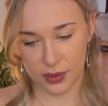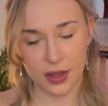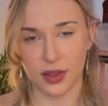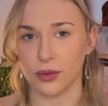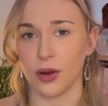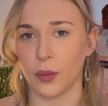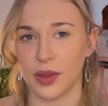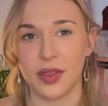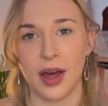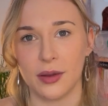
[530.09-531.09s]
Nothing wrong
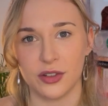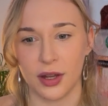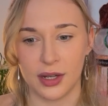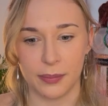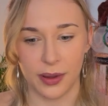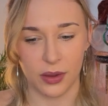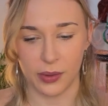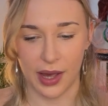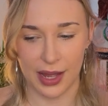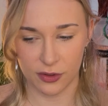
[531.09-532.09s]
with that journey, by the
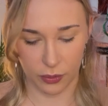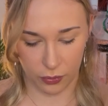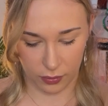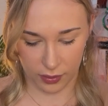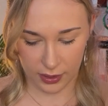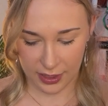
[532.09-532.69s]
way, at all.